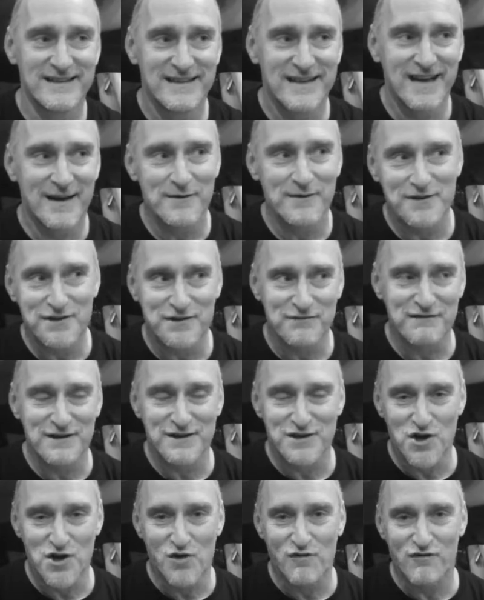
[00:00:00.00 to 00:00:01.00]
I would just
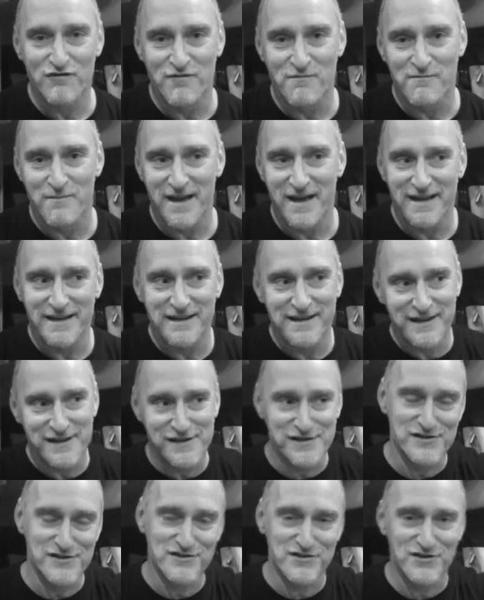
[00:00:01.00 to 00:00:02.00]
reach over from bed and
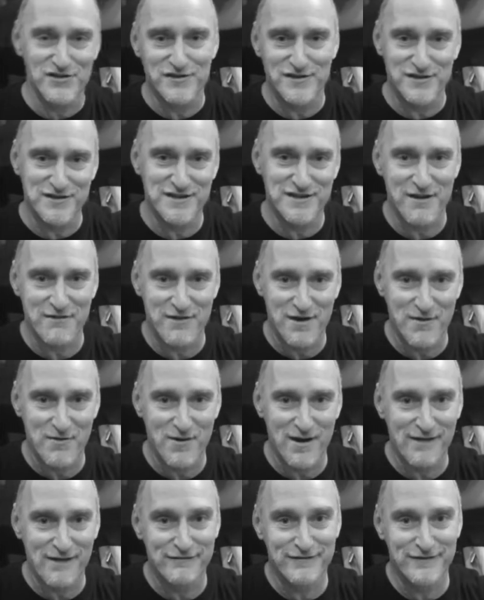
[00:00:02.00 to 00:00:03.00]
just turn the stereo
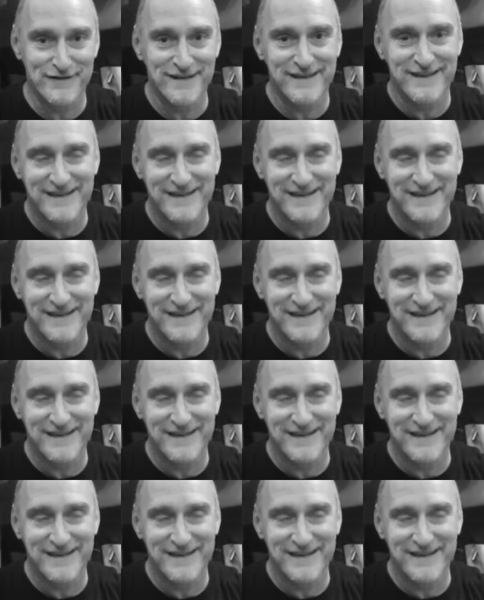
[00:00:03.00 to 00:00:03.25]
off.